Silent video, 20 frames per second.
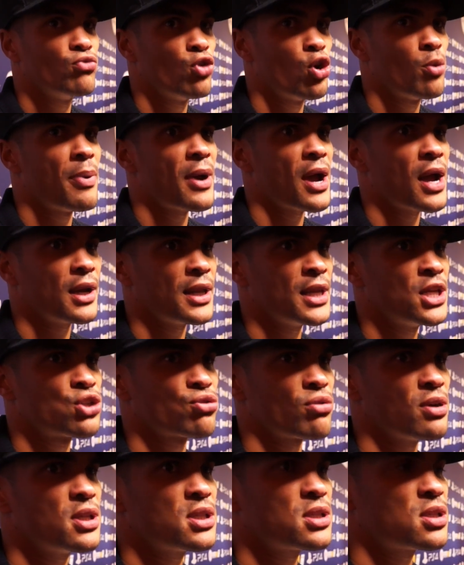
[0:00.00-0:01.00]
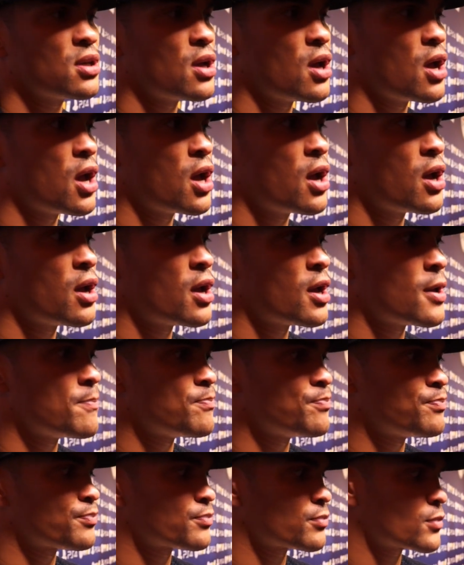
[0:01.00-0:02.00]
real bad injuries
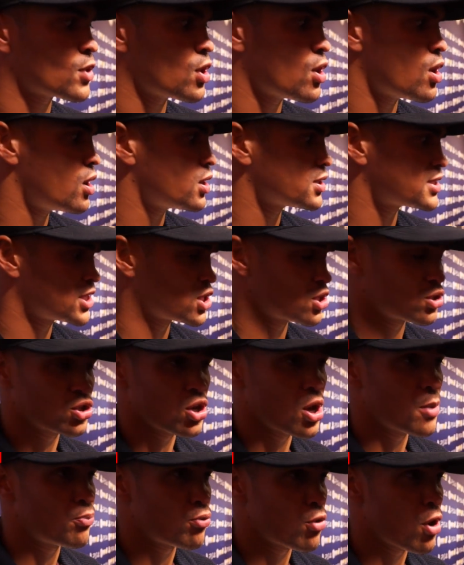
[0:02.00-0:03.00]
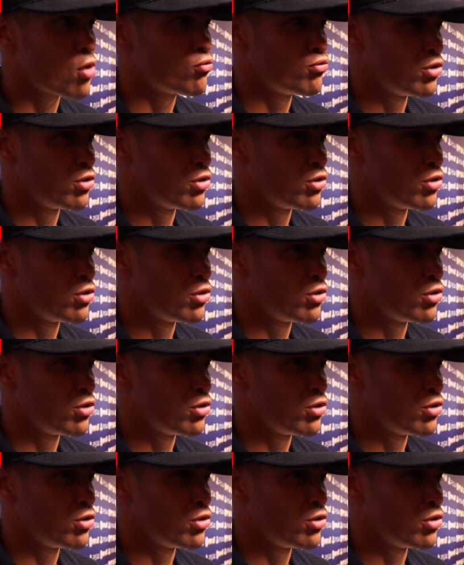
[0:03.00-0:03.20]
um, since I turned pro.